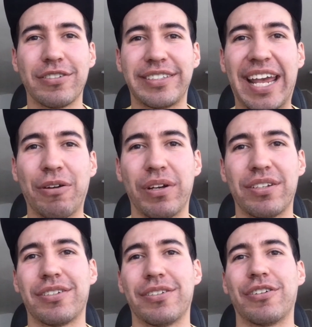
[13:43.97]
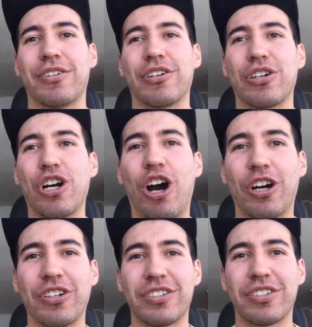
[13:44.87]
don't know, sandwich or
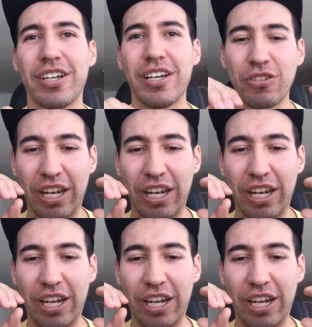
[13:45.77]
cars.